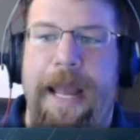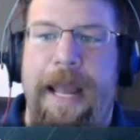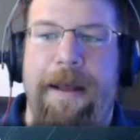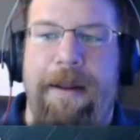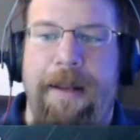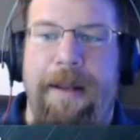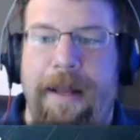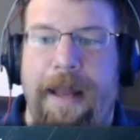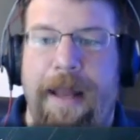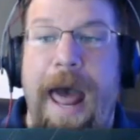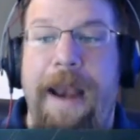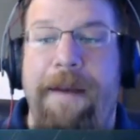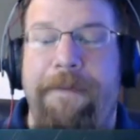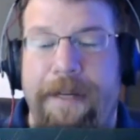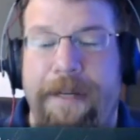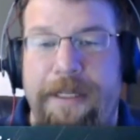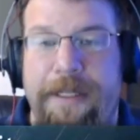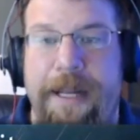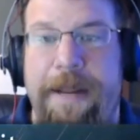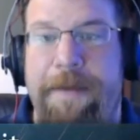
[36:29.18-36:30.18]
that, a lot of
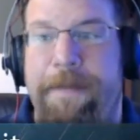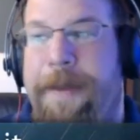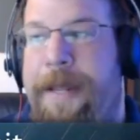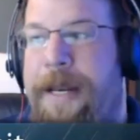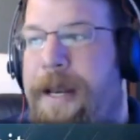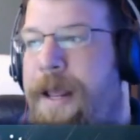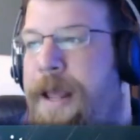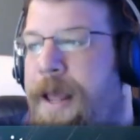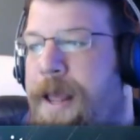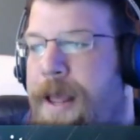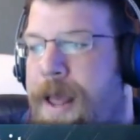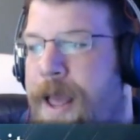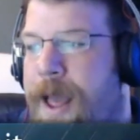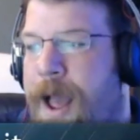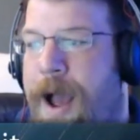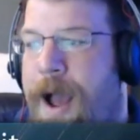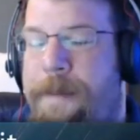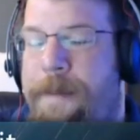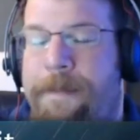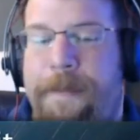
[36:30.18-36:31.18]
excitement.
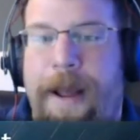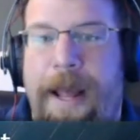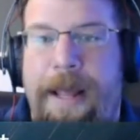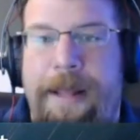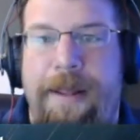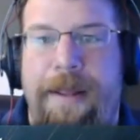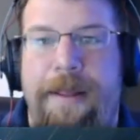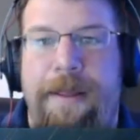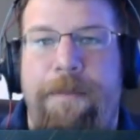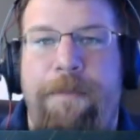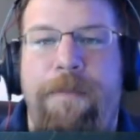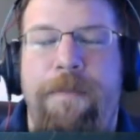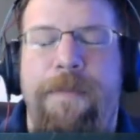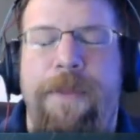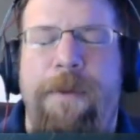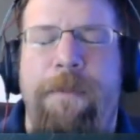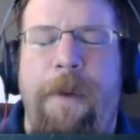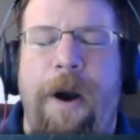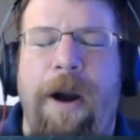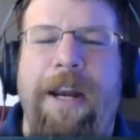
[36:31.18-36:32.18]
Um, I, the,
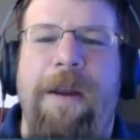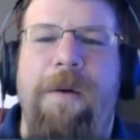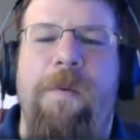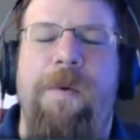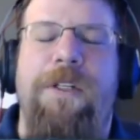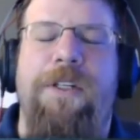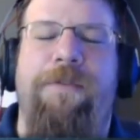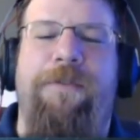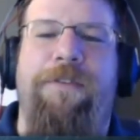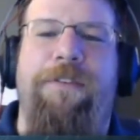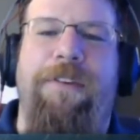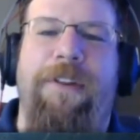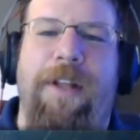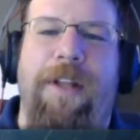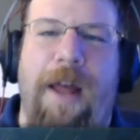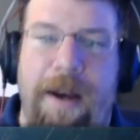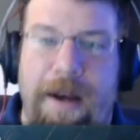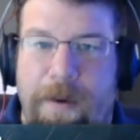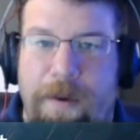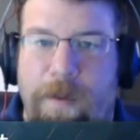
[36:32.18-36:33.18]
the market was
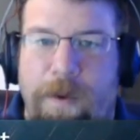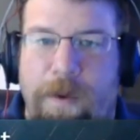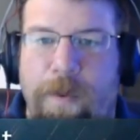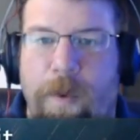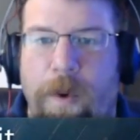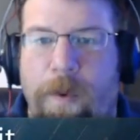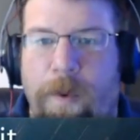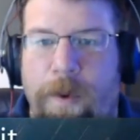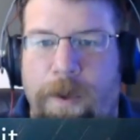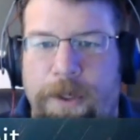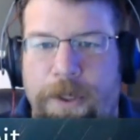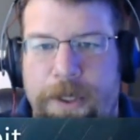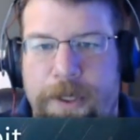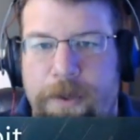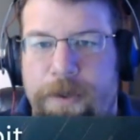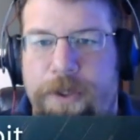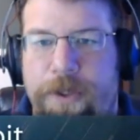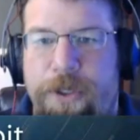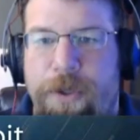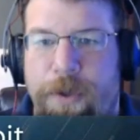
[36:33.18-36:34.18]
flooded with World War
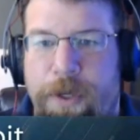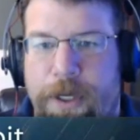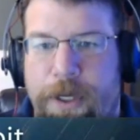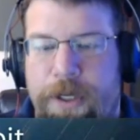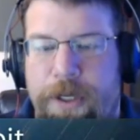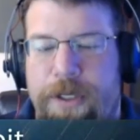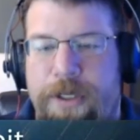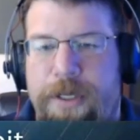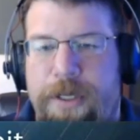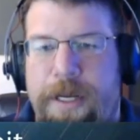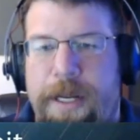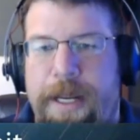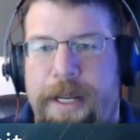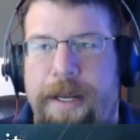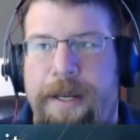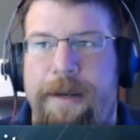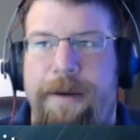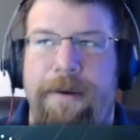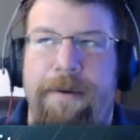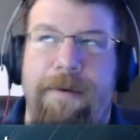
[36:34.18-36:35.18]
Two shooters
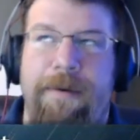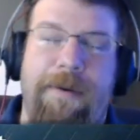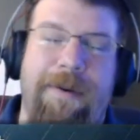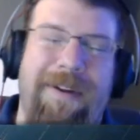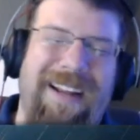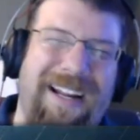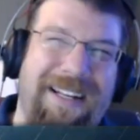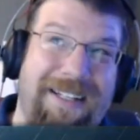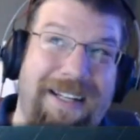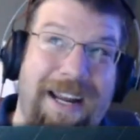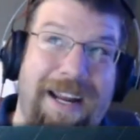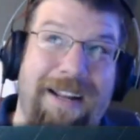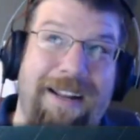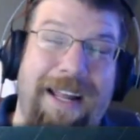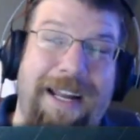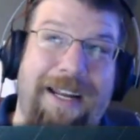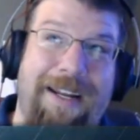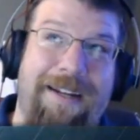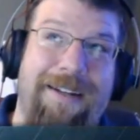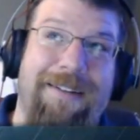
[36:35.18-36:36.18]
in, I'd say,
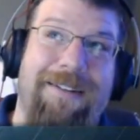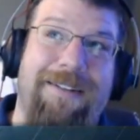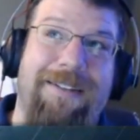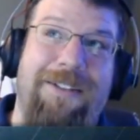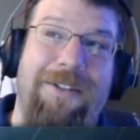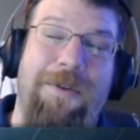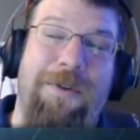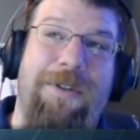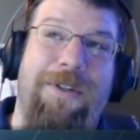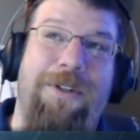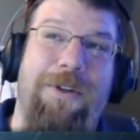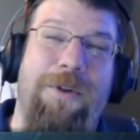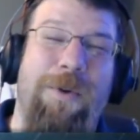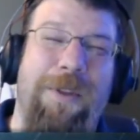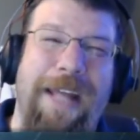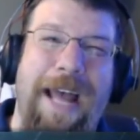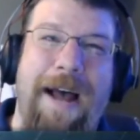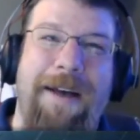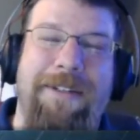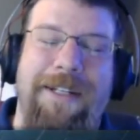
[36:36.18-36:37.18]
like, two, two
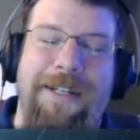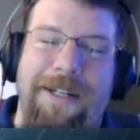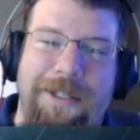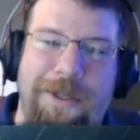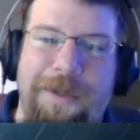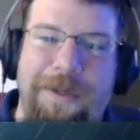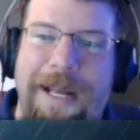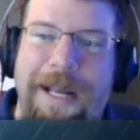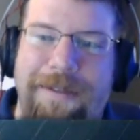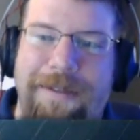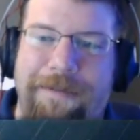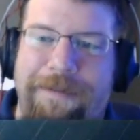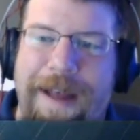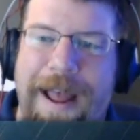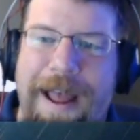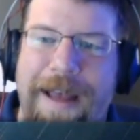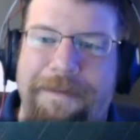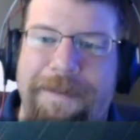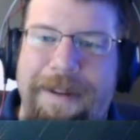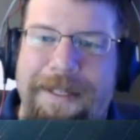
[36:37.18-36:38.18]
thousand to two thousand
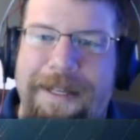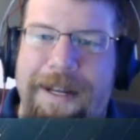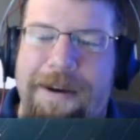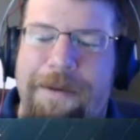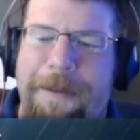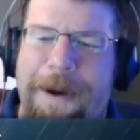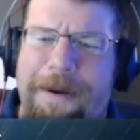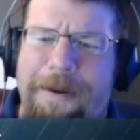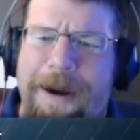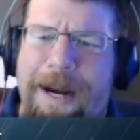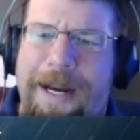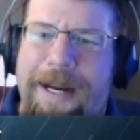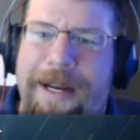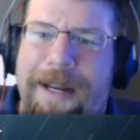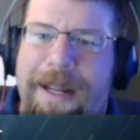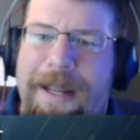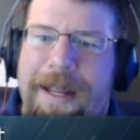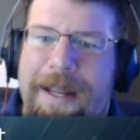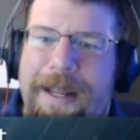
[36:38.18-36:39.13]
five, that sound about right?